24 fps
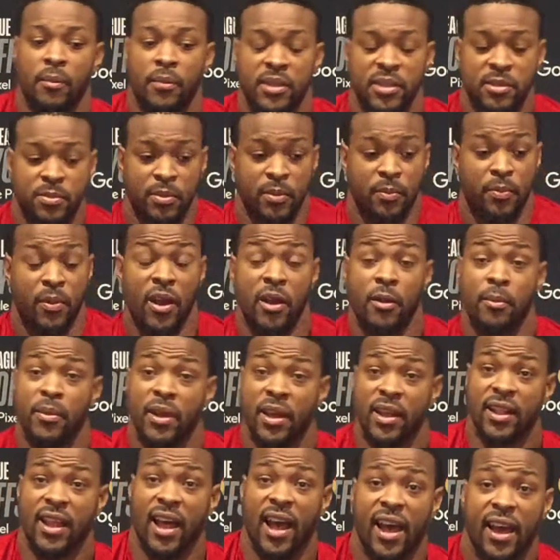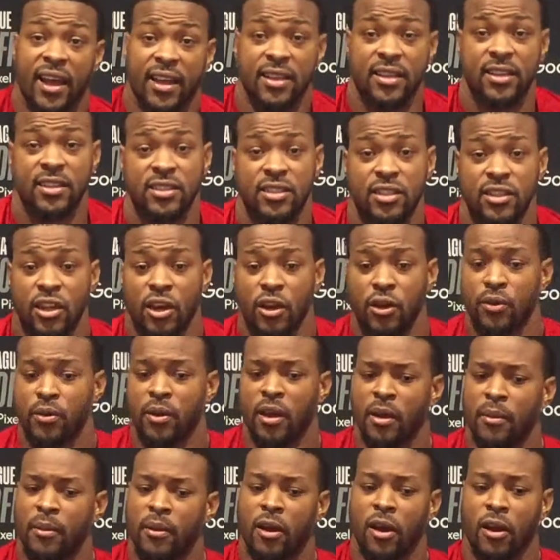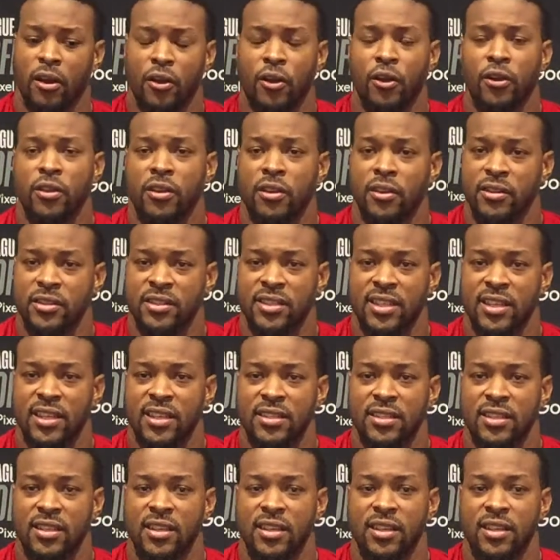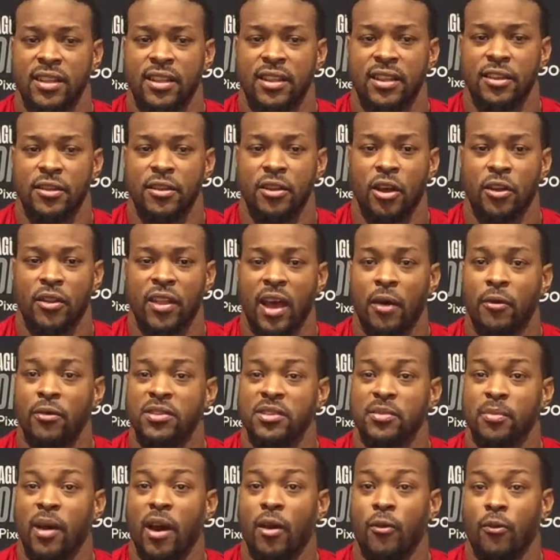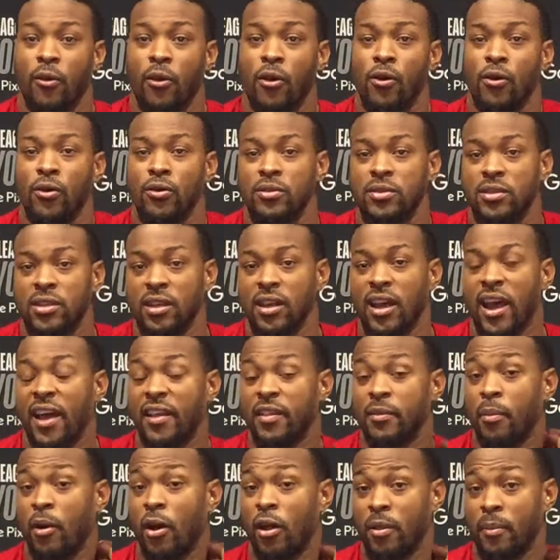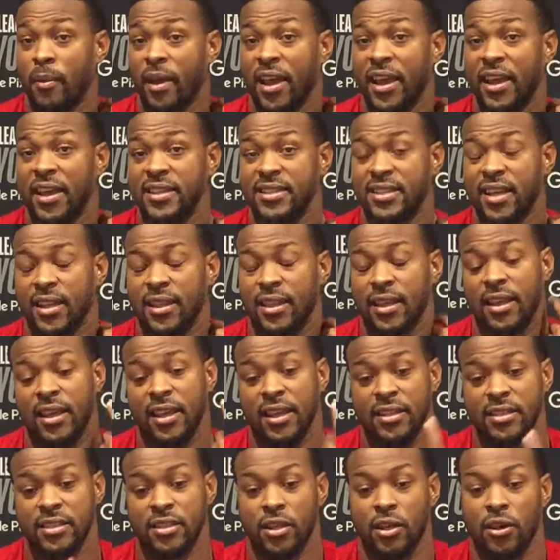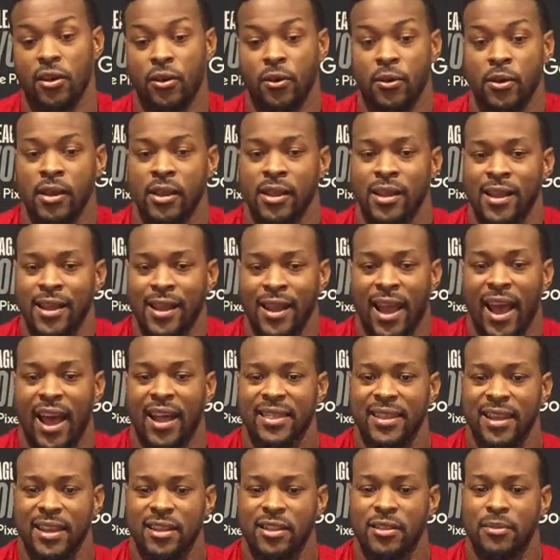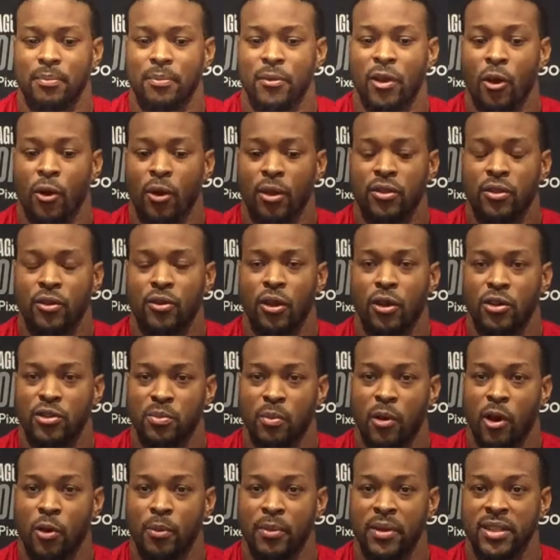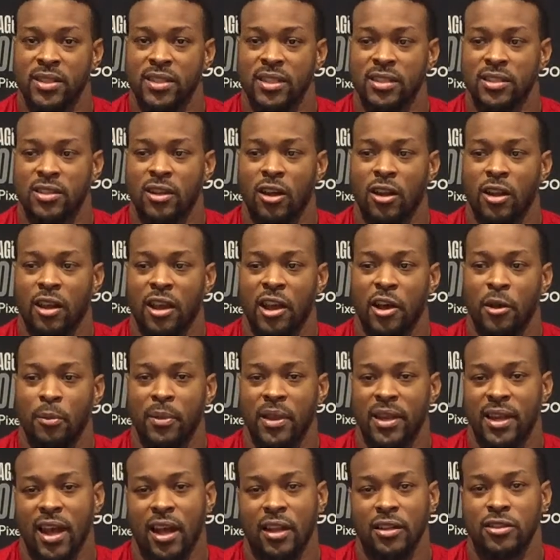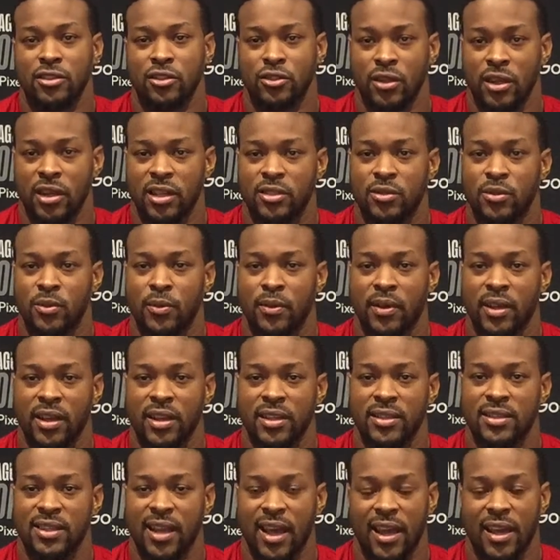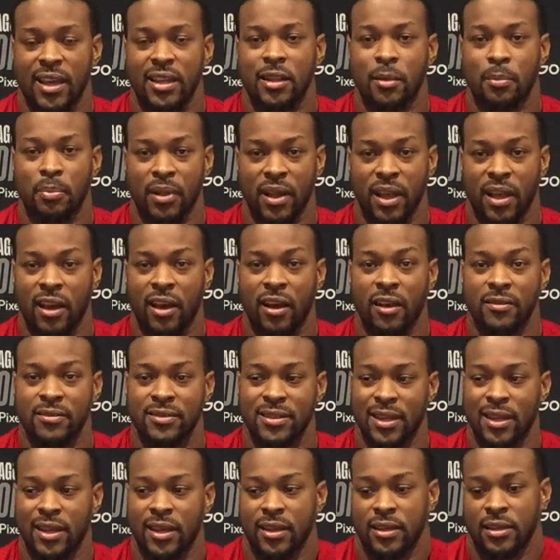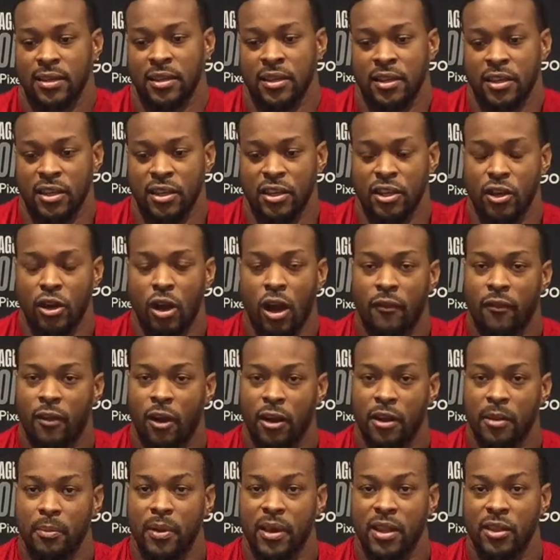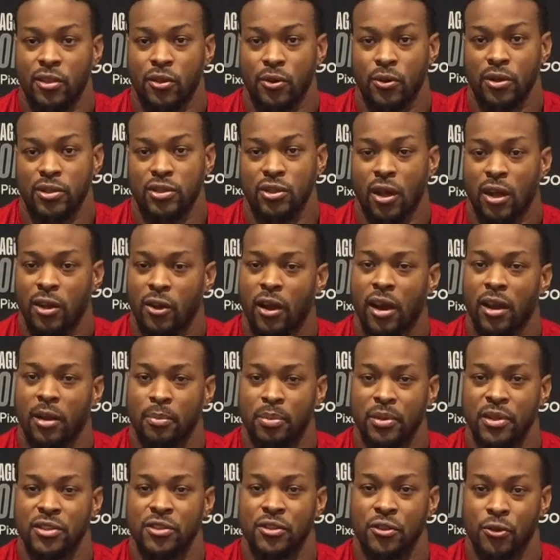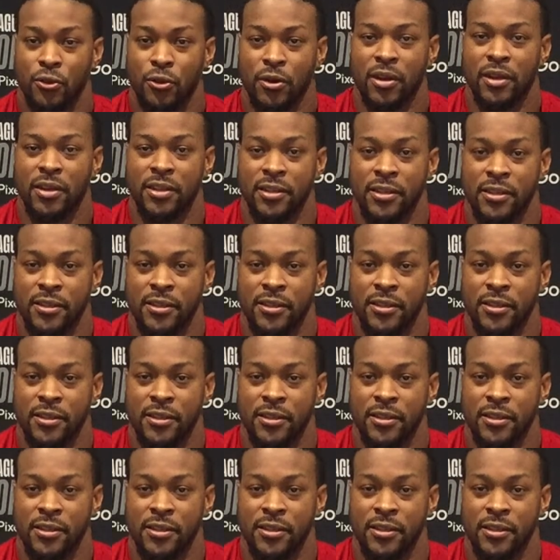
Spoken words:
It's prepared me a lot because, you know, coming on earlier in the season, you know, that was my role to have the ball in my hands at the end. So I think going through those moments is going to help me down the stretch when we get tight in the playoffs. And, you know, I've already been through it, so I know how to push through it.